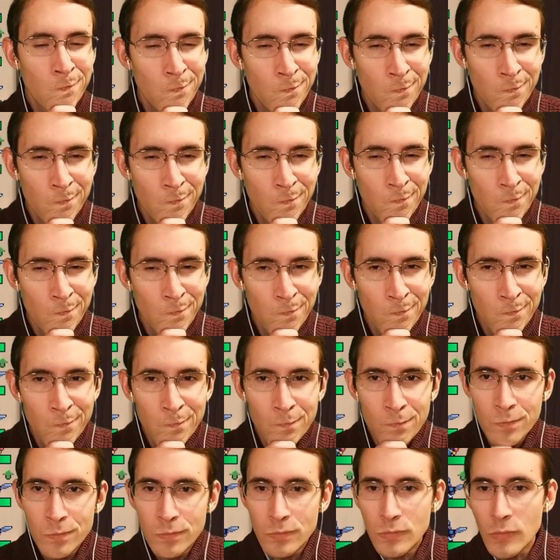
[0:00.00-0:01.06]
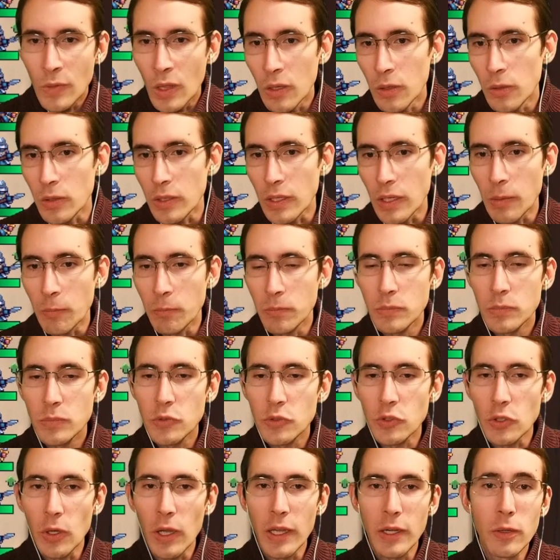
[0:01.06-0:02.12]
Hmm. Okay,
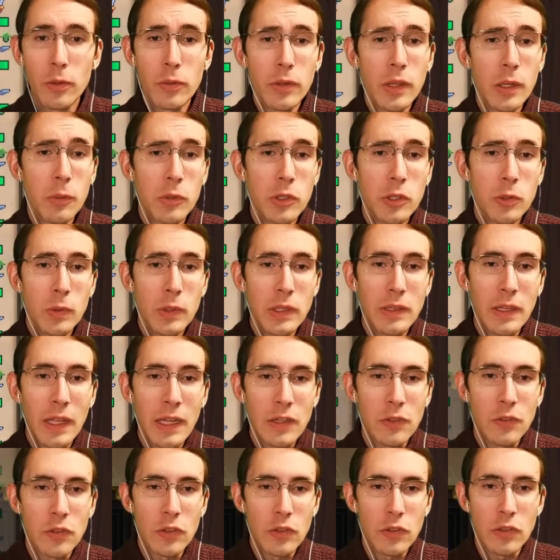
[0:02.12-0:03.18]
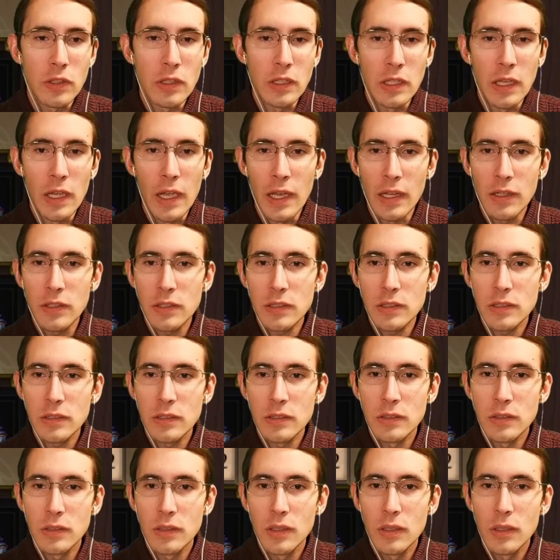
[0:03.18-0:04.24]
so I don't think we're doing that just yet.
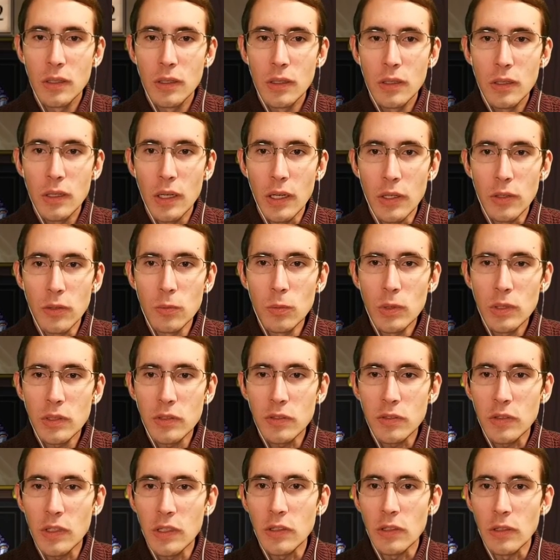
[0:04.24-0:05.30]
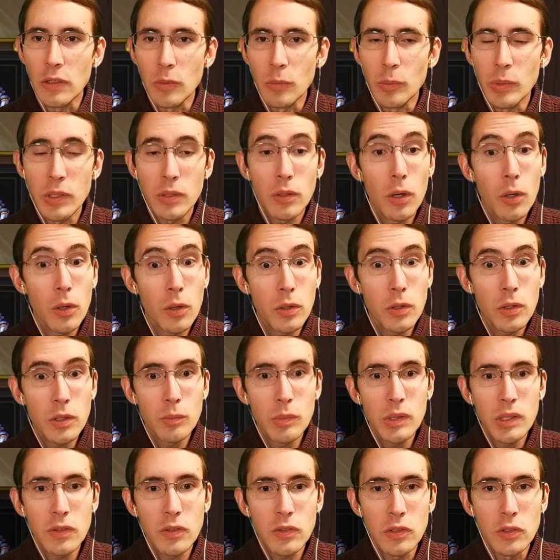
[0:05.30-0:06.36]
I do want a sentinel, but oh,
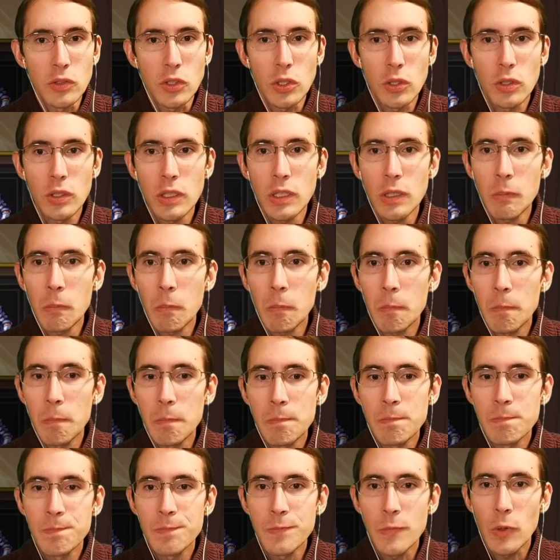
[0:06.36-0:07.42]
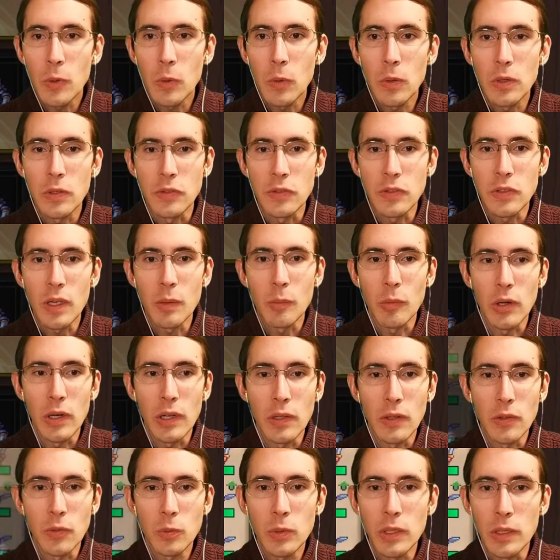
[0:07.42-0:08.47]
you can be a centurion? Or a
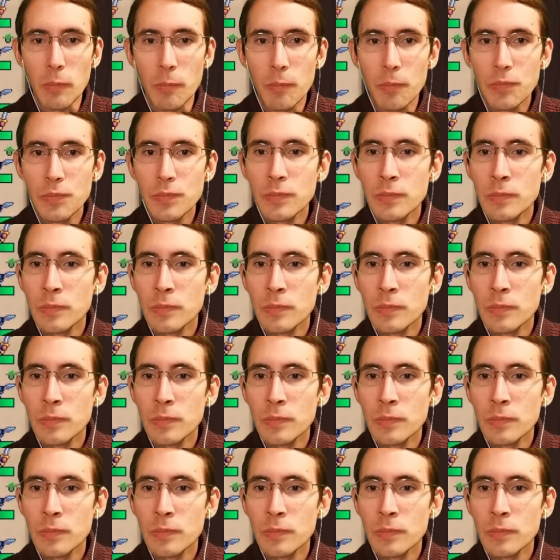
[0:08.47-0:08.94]
samurai as well.